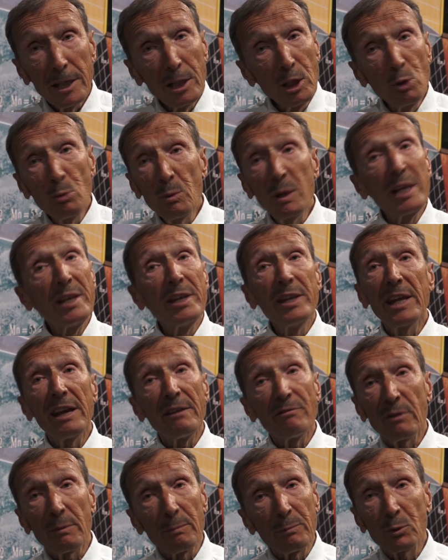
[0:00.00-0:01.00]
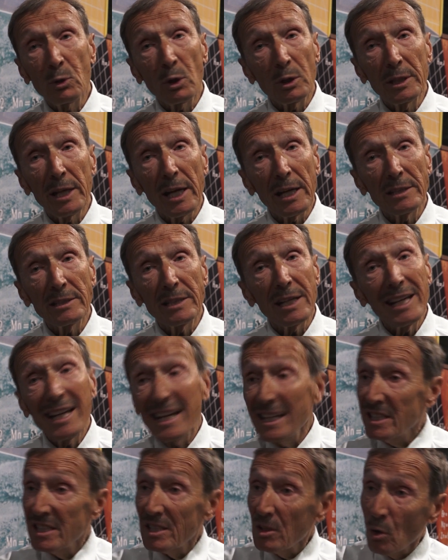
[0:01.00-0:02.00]
you will never protect
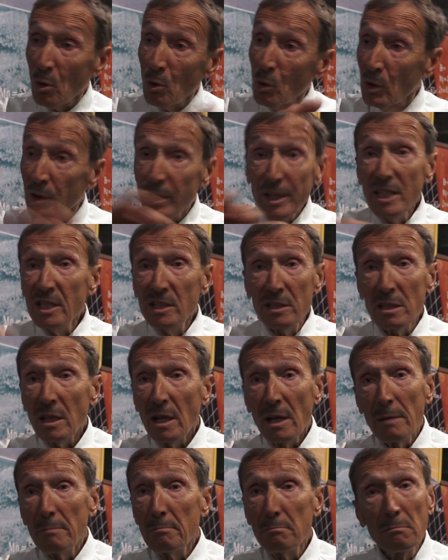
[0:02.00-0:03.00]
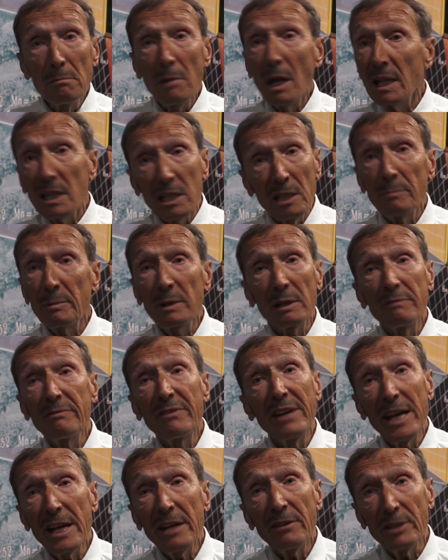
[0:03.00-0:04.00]
against all these multiple
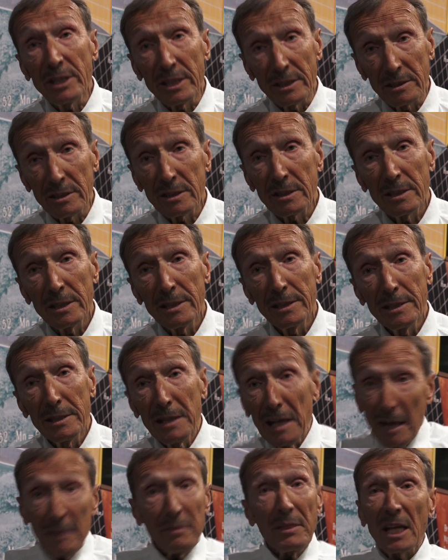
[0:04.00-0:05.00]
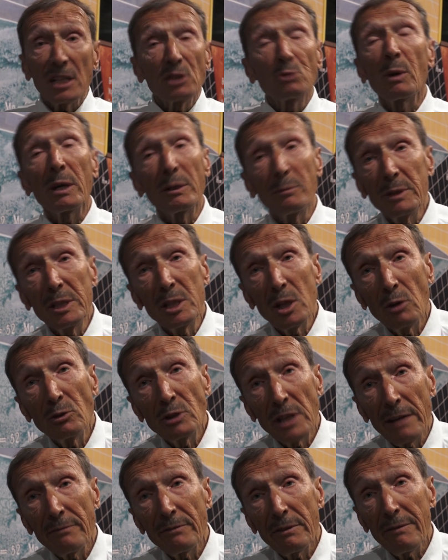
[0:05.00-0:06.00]
variants. And that's why we
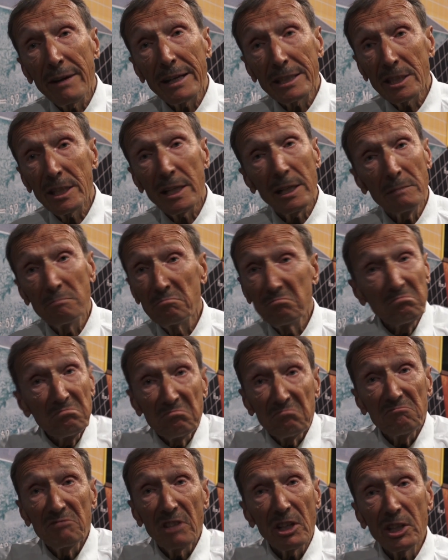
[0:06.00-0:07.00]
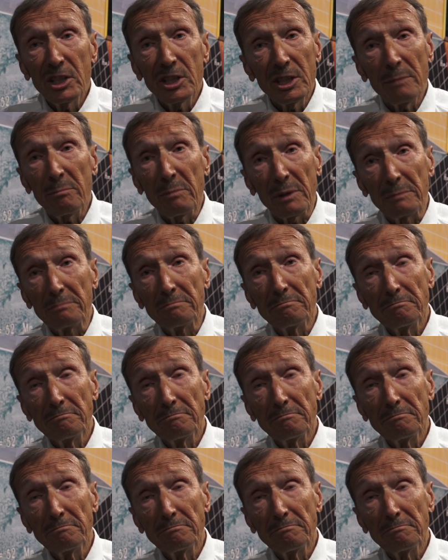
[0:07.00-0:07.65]
don't have a vaccine. Very simple.